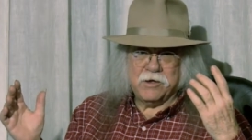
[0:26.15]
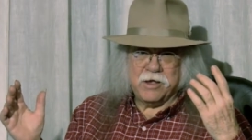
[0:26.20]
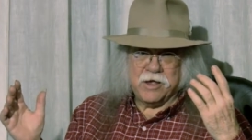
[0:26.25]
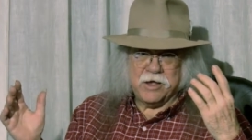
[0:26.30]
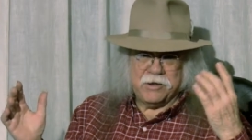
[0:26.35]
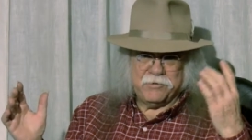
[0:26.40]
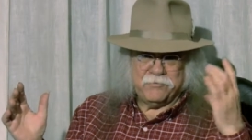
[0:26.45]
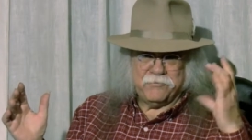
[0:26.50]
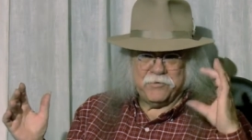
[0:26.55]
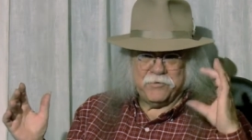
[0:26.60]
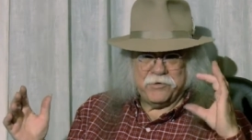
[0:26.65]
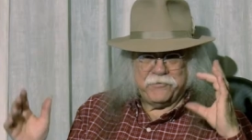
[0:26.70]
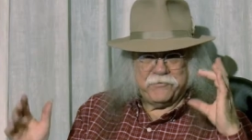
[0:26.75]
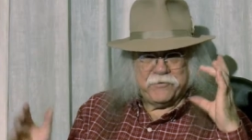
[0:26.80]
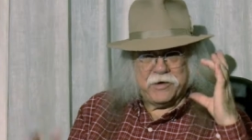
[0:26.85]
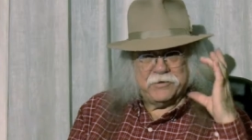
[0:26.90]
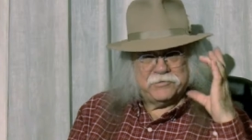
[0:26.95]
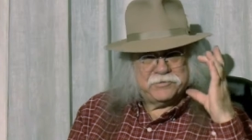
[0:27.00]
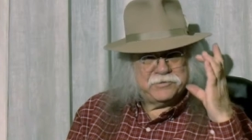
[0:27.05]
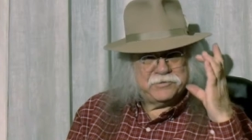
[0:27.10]
And
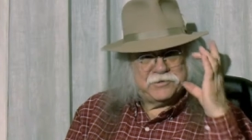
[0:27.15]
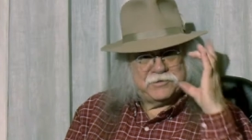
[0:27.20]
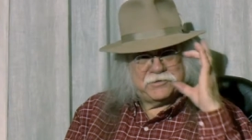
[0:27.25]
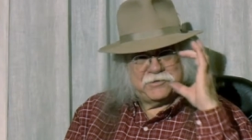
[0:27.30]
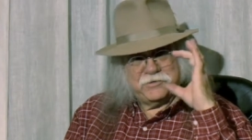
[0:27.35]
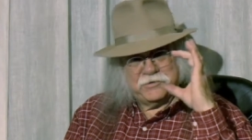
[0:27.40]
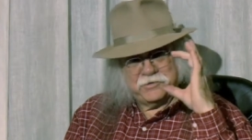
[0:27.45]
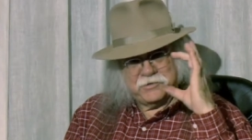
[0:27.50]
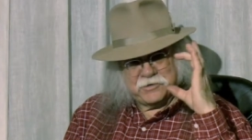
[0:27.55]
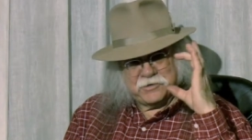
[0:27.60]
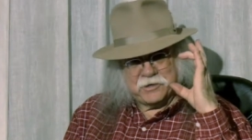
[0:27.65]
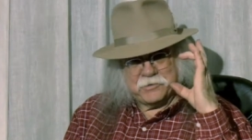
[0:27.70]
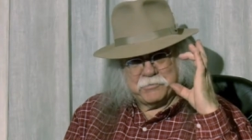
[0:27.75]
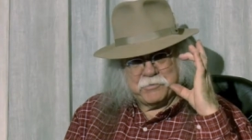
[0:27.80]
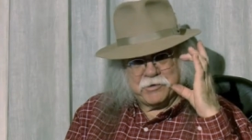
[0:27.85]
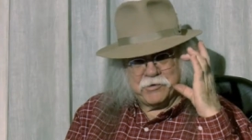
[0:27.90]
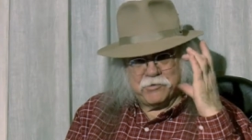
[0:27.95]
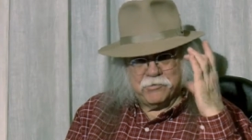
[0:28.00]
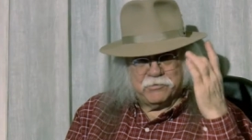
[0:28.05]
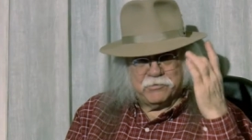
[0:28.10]
45s is just, you know, it's got the
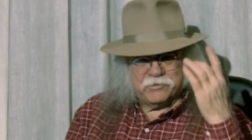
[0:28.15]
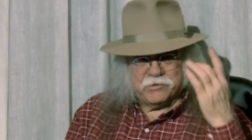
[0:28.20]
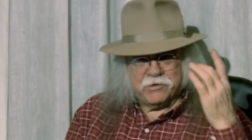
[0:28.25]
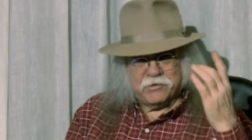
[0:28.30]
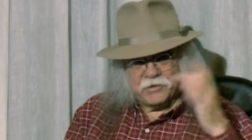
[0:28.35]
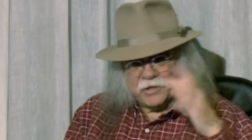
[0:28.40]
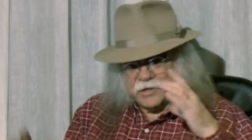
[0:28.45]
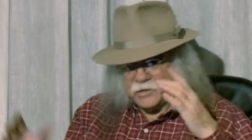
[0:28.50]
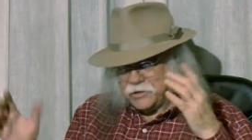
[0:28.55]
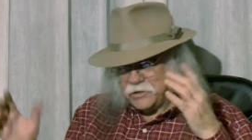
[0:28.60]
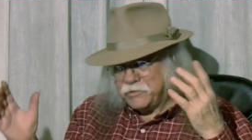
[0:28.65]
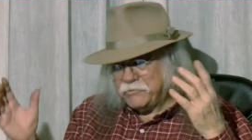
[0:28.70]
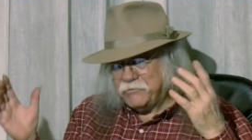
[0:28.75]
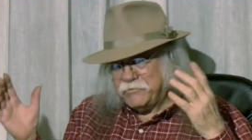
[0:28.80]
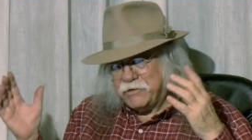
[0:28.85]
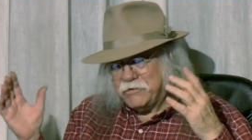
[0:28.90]
big hole and all that, and